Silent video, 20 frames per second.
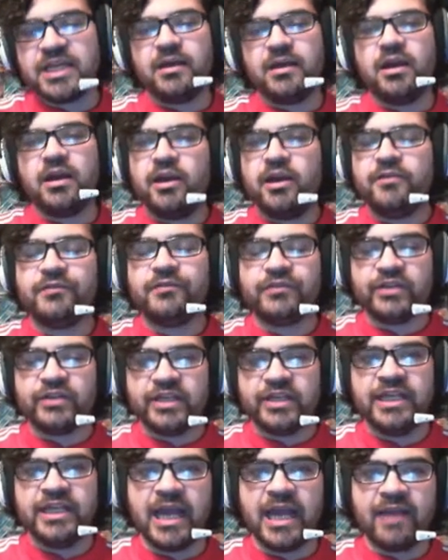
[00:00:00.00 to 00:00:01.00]
hopefully
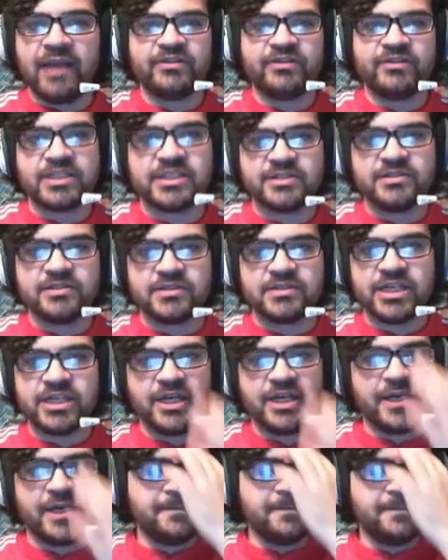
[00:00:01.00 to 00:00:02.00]
every single
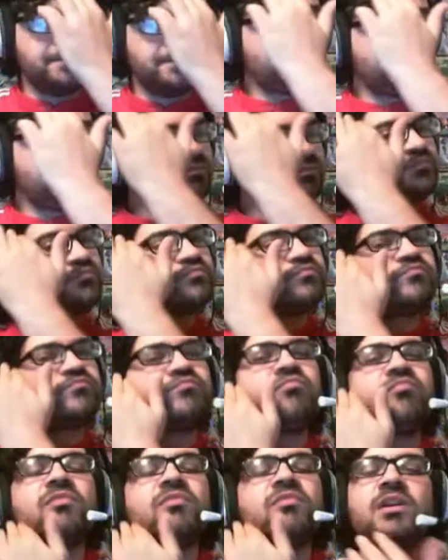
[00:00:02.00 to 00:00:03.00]
turn
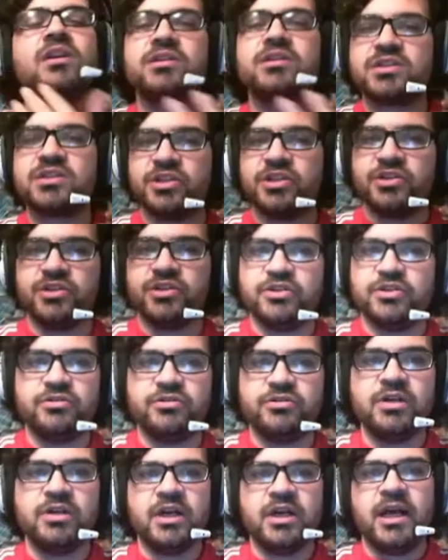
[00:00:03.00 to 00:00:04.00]
to
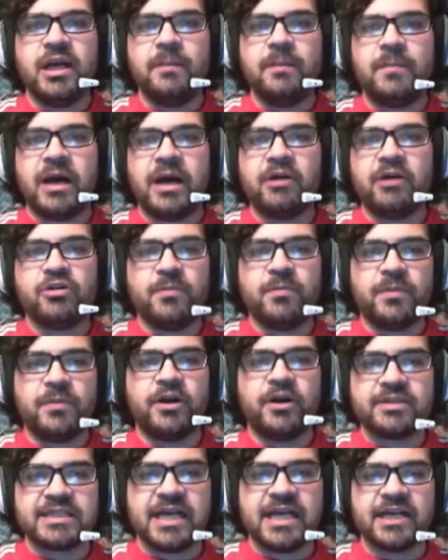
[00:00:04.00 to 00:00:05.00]
power up our
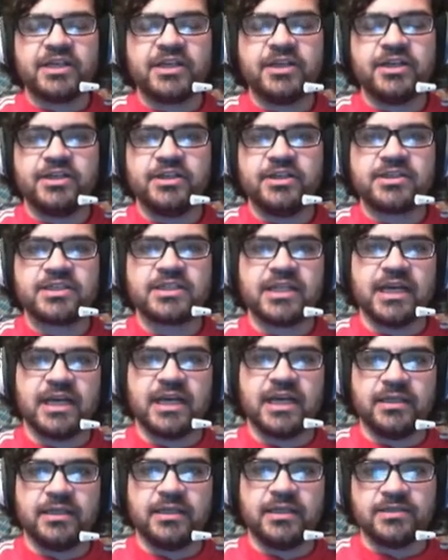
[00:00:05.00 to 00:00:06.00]
attackers
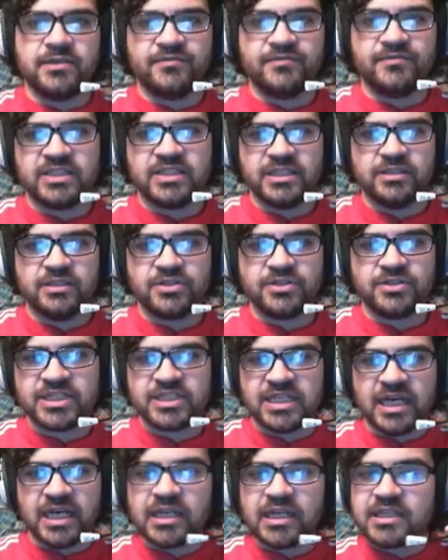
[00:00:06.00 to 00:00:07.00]
and obviously launch
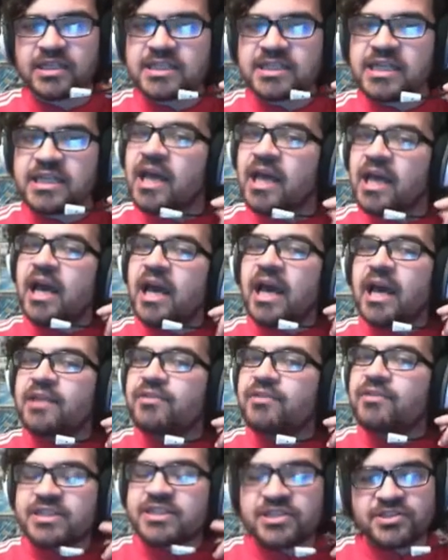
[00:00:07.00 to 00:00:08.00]
attacks. This
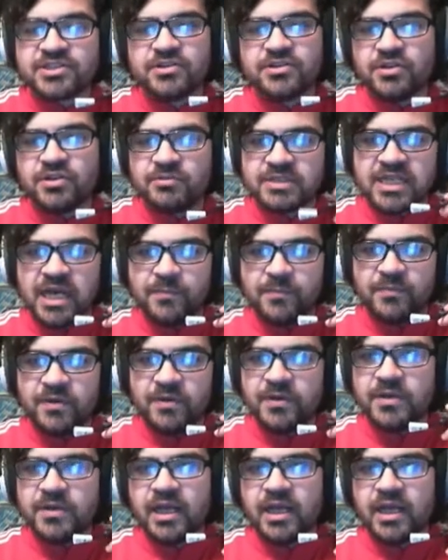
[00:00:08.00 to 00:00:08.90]
doesn't always happen,